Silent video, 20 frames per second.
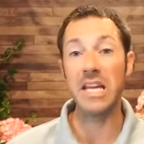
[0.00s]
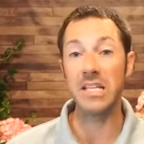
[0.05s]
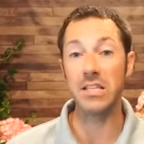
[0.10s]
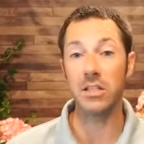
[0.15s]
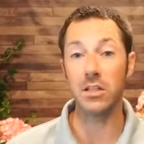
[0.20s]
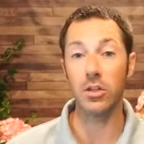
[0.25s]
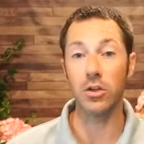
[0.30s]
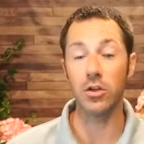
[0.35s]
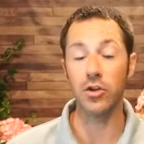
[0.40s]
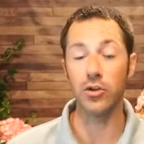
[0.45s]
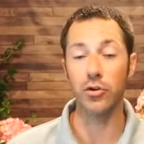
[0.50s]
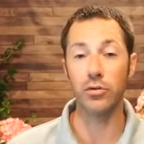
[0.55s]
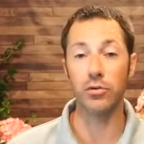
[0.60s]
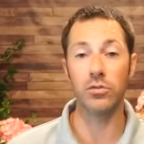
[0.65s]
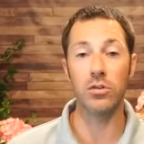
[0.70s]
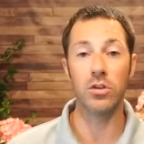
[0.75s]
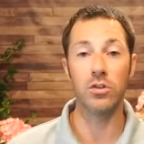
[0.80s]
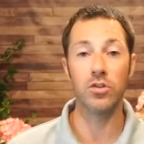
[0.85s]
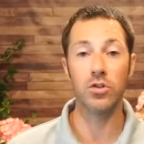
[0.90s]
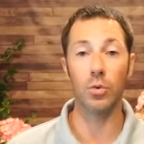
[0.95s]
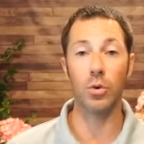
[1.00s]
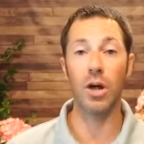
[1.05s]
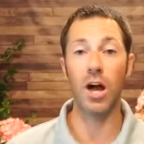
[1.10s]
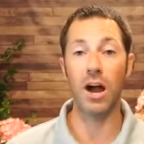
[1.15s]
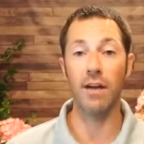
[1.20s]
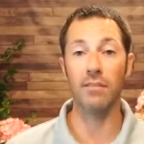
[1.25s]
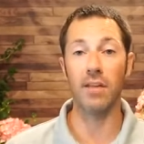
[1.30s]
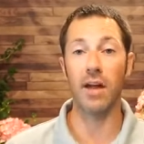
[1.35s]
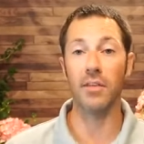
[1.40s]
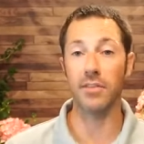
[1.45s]
easy to use, so we'll
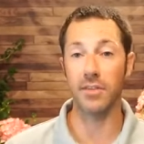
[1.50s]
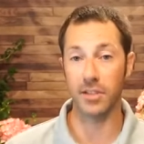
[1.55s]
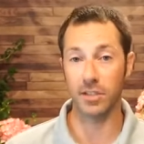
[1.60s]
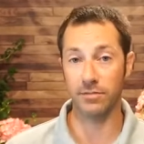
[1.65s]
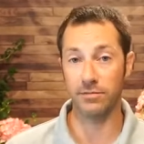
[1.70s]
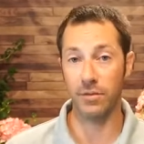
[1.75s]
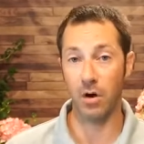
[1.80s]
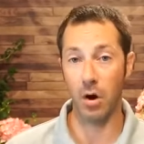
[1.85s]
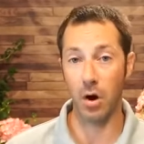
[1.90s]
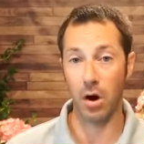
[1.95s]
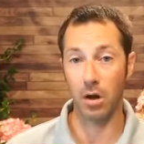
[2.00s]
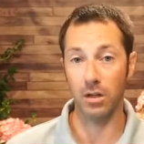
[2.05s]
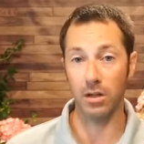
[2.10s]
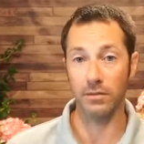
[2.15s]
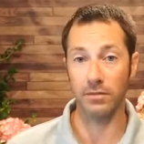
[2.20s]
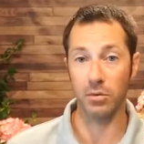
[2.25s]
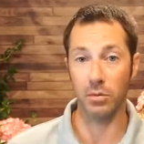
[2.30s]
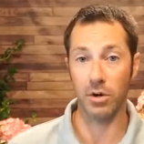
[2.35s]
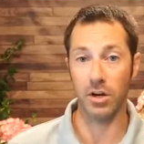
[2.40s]
have that this fall if you